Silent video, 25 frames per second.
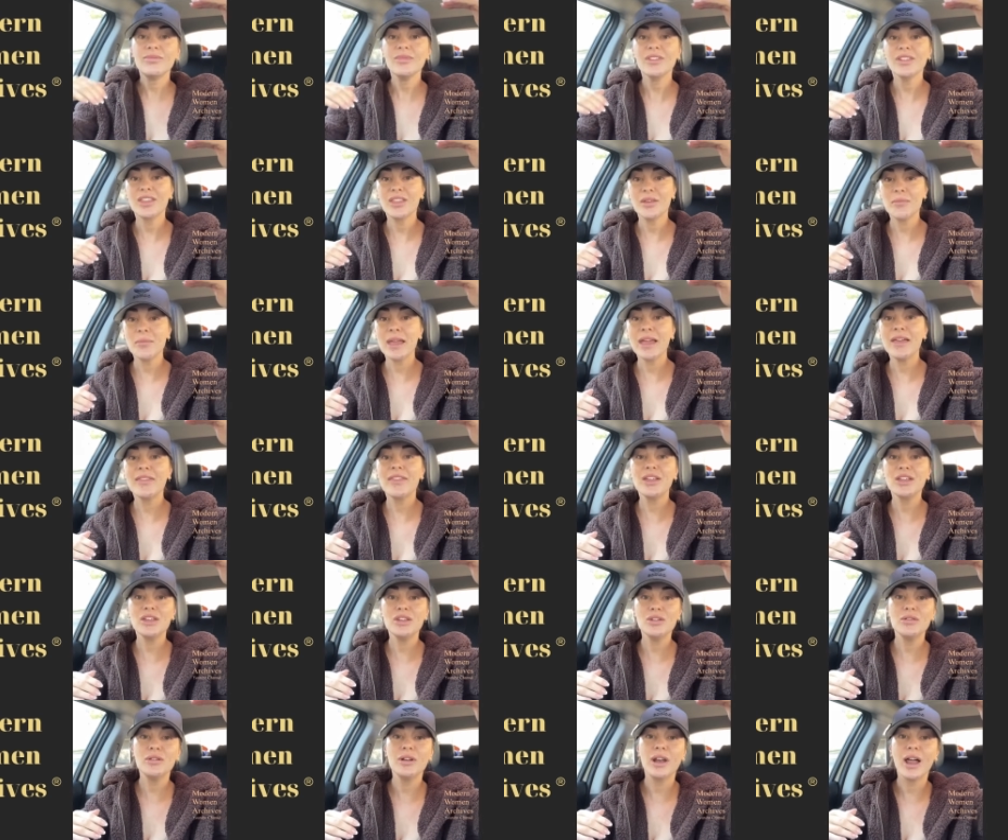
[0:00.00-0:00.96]
The man that
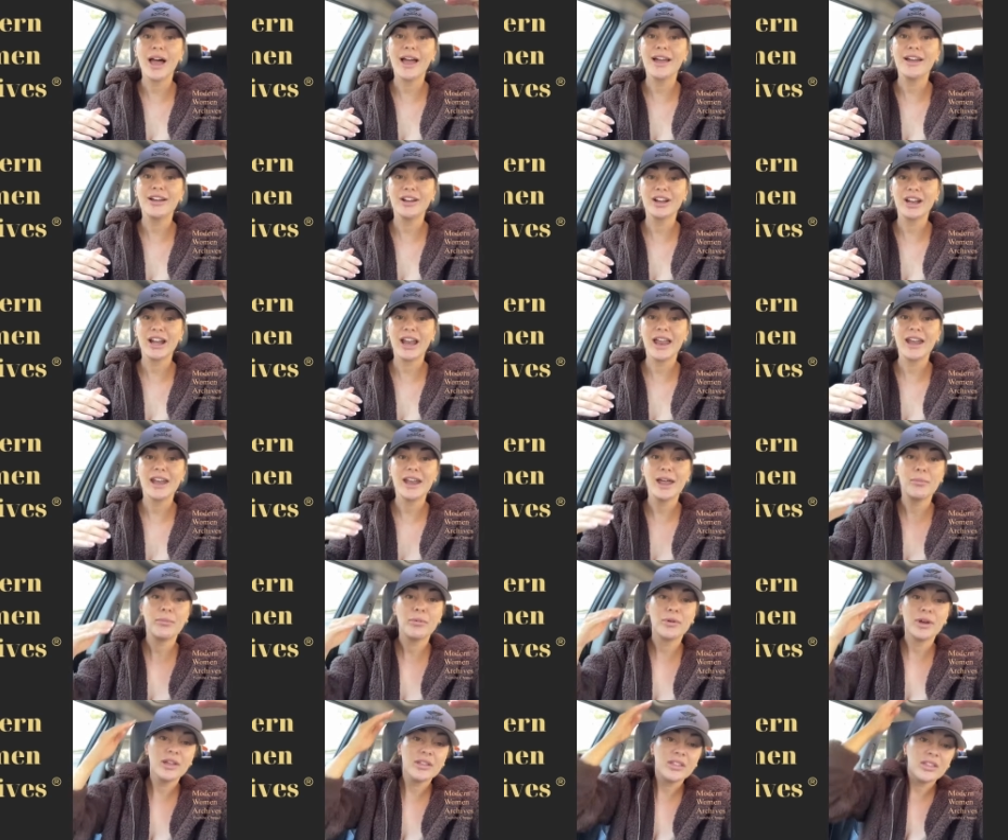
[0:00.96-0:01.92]
you and I are gonna end
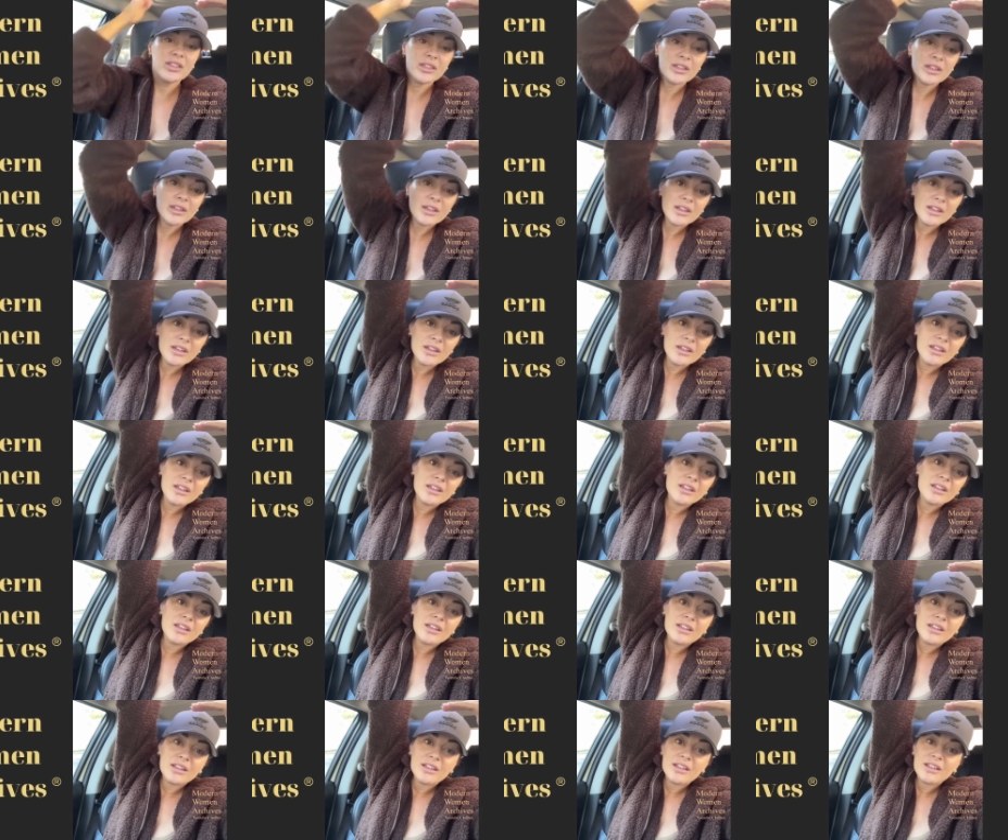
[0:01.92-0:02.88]
up with
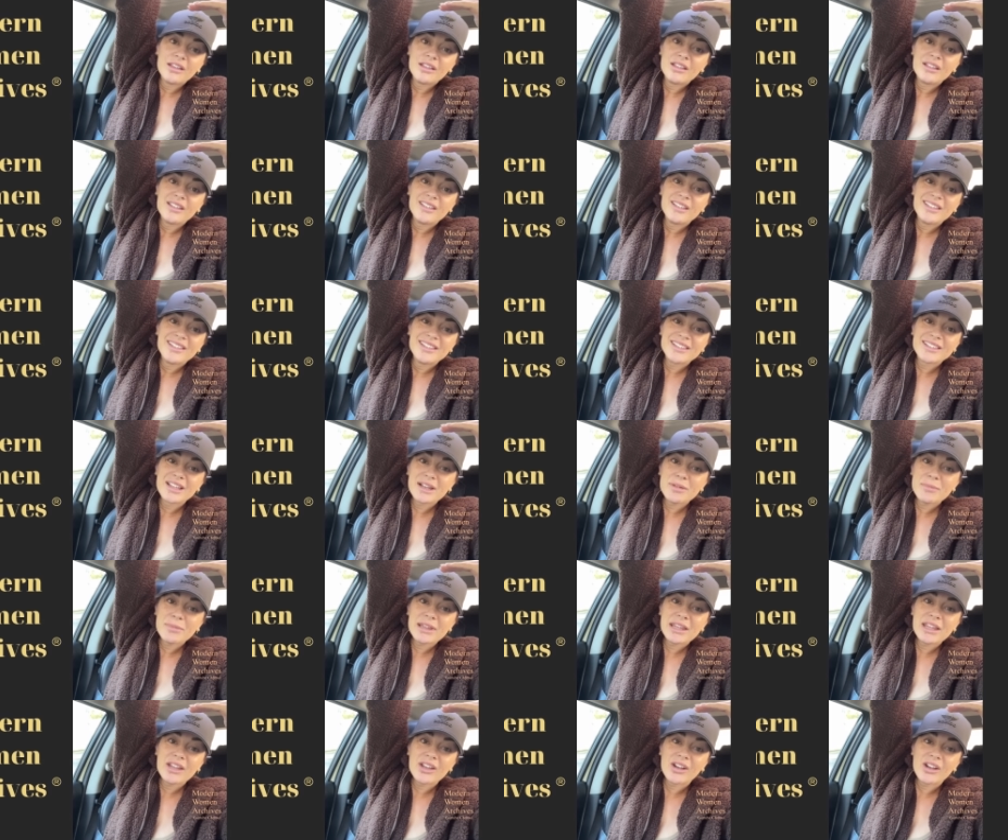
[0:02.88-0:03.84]
is gonna
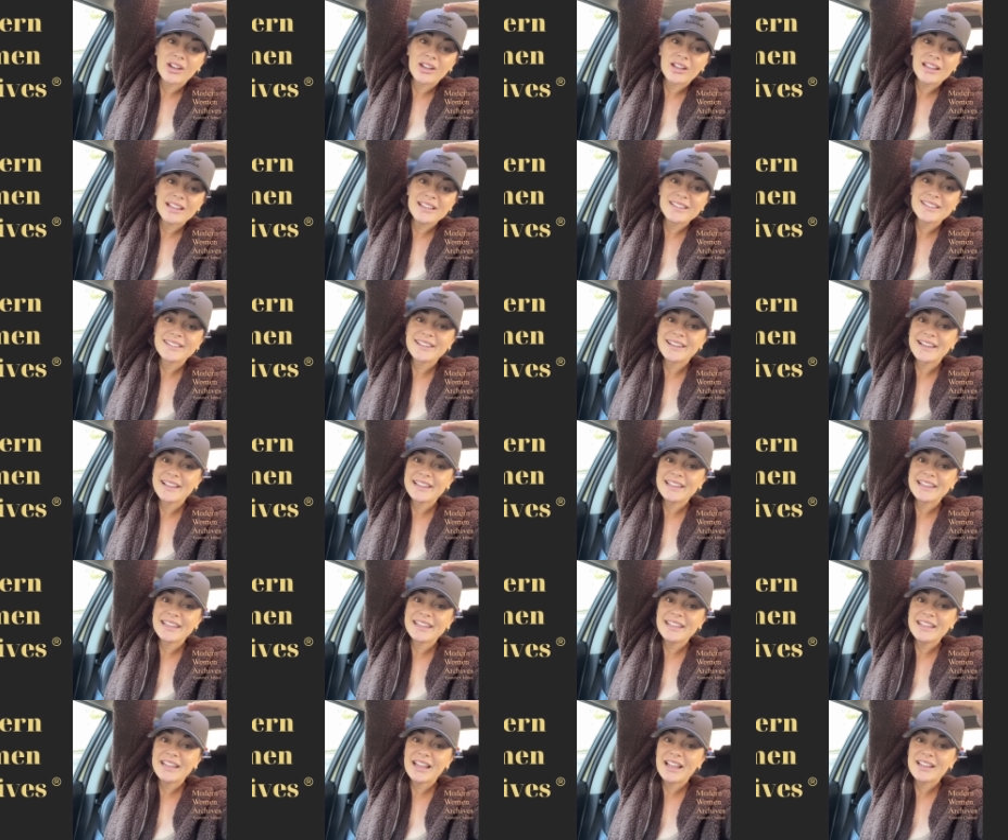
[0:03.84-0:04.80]
be here. He's gonna
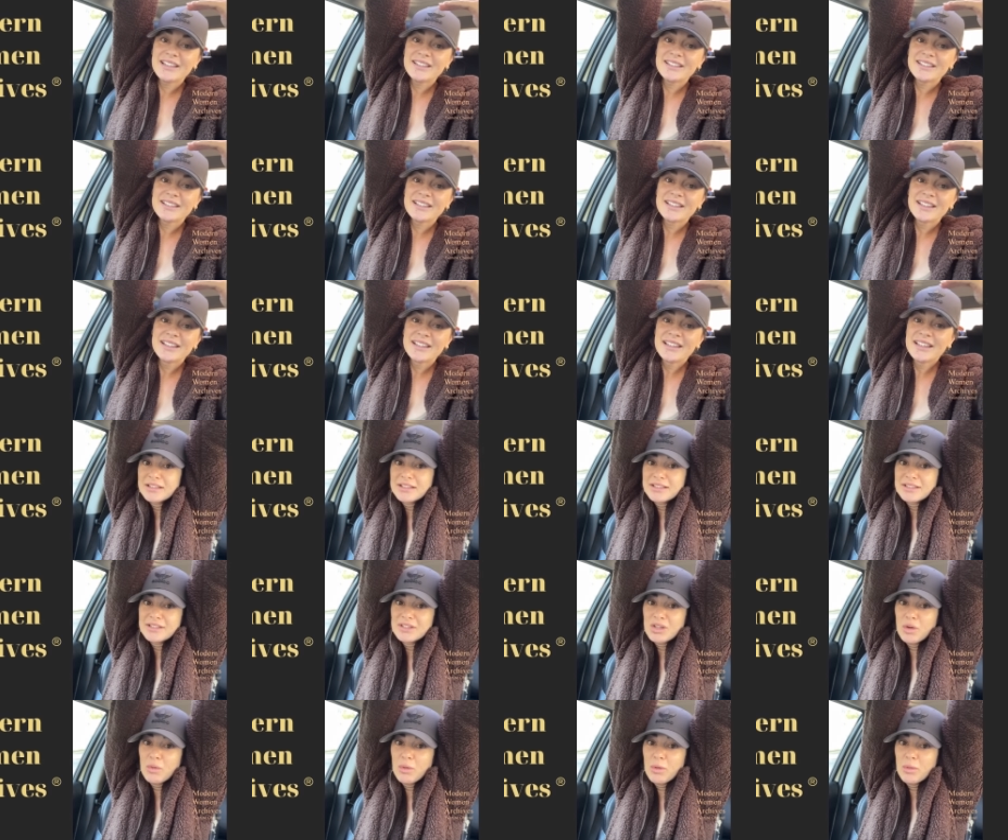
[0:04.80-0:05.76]
lead us,
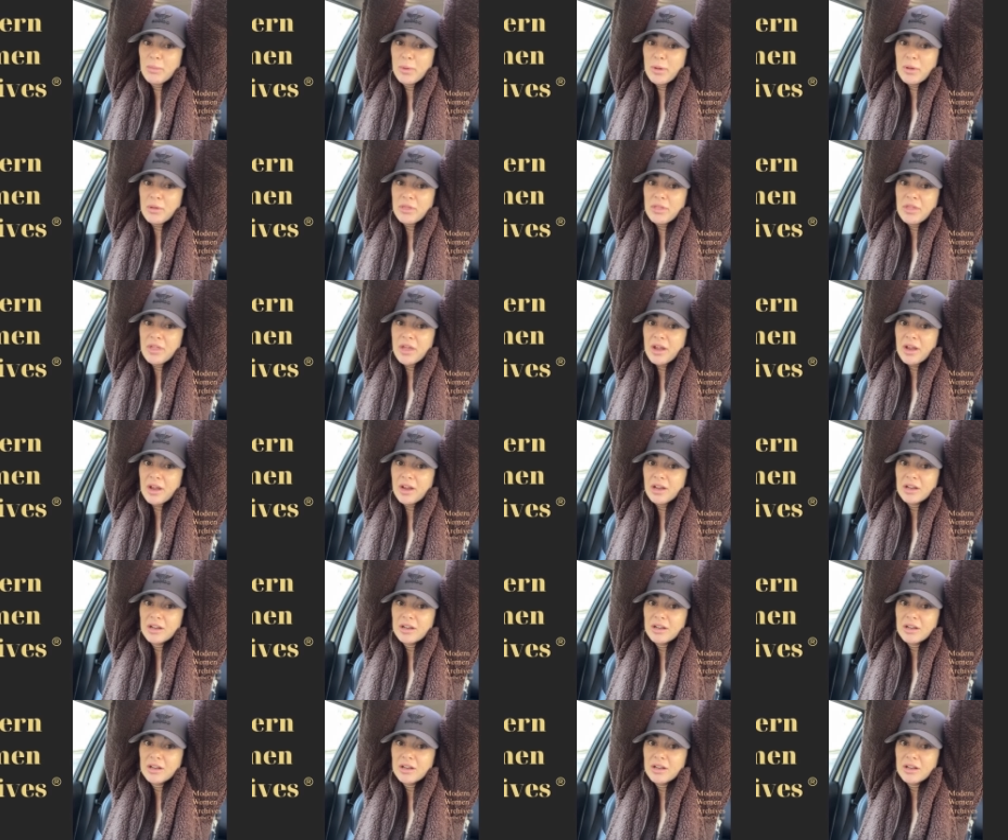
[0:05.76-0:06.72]
so we're both there.
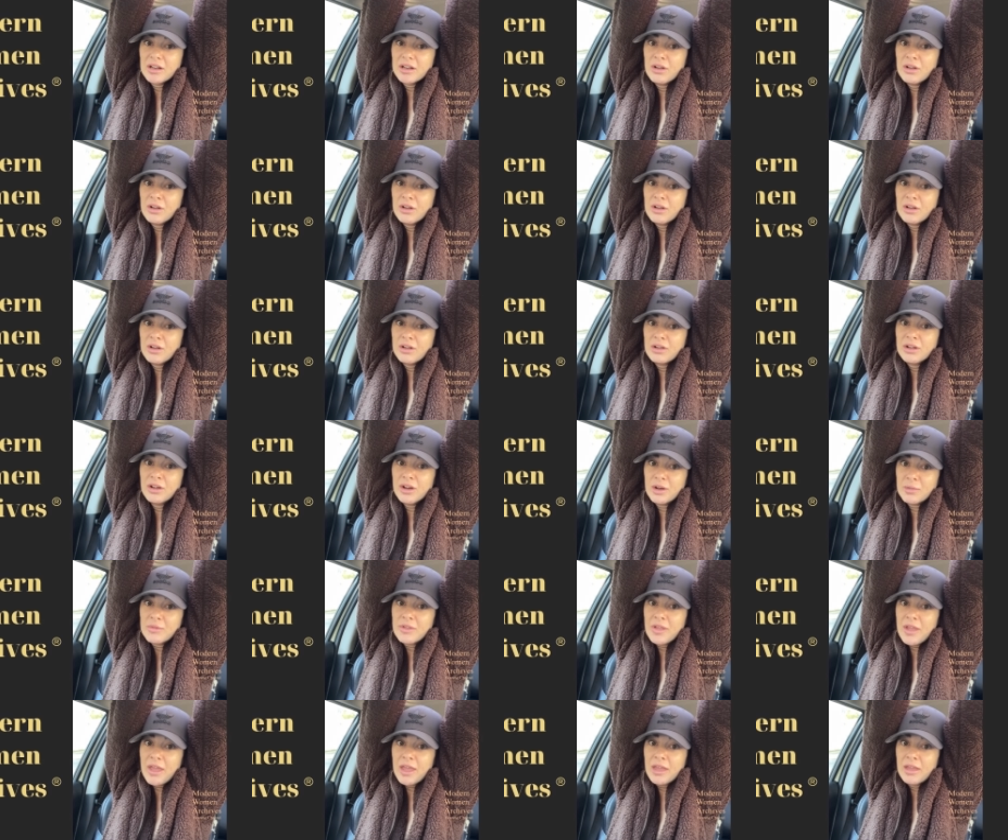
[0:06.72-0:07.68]
You know what I'm
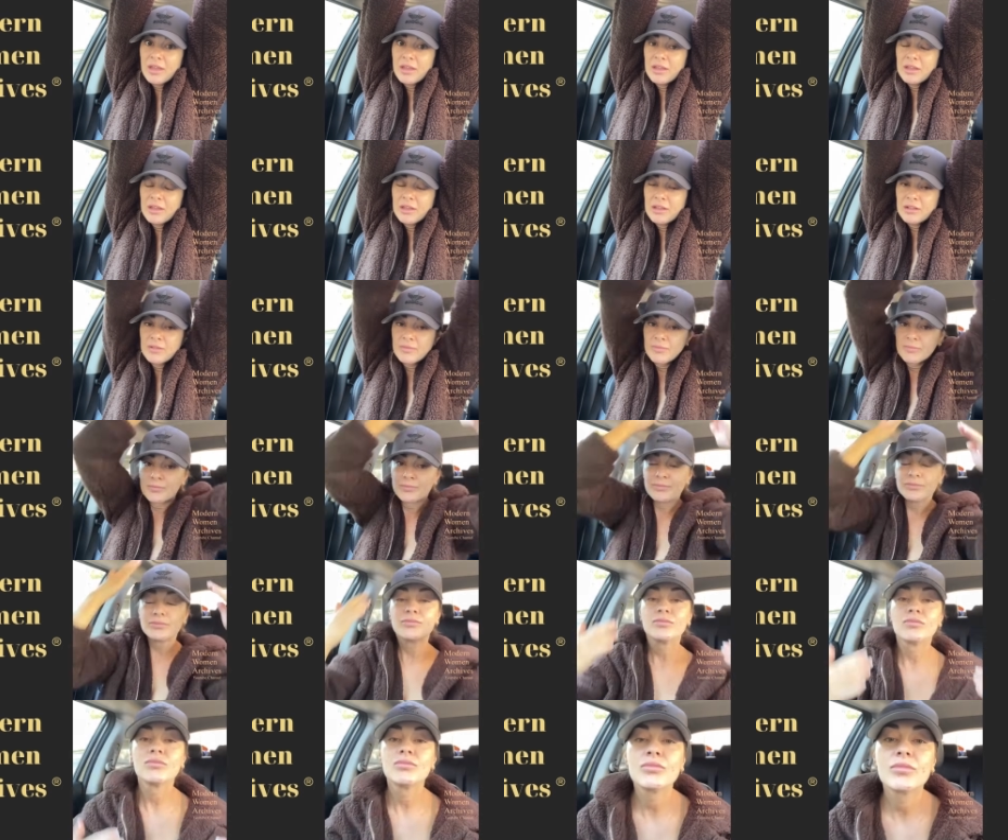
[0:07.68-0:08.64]
saying?
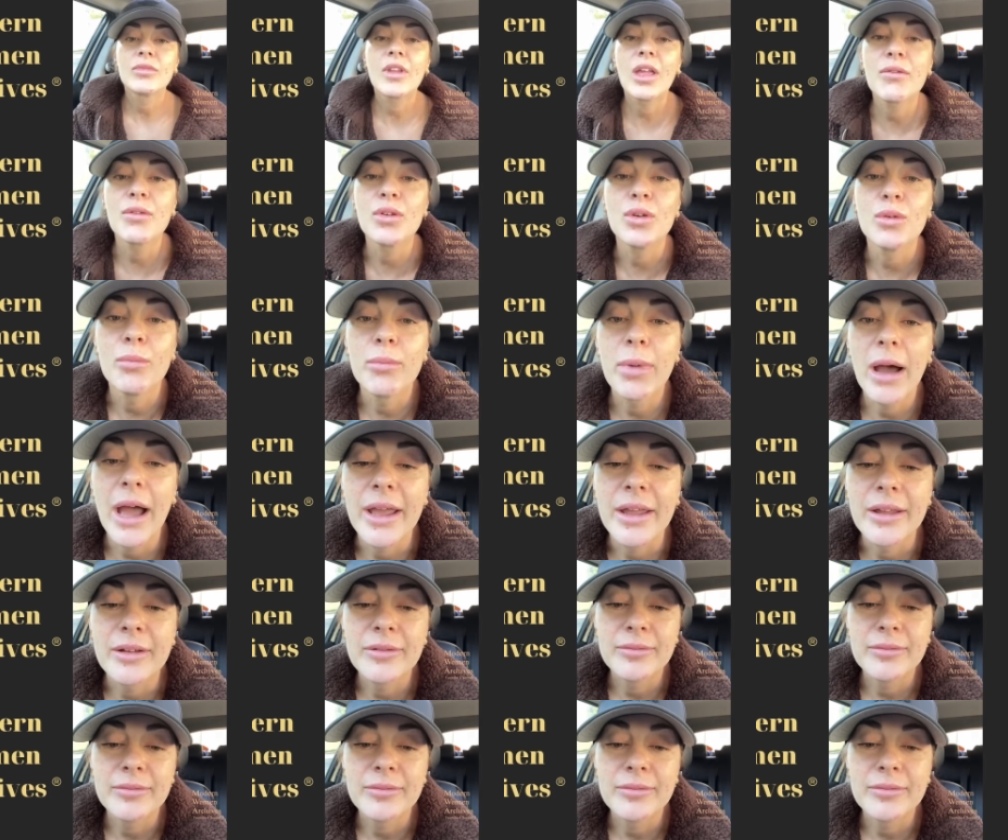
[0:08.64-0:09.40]
Love you, bye.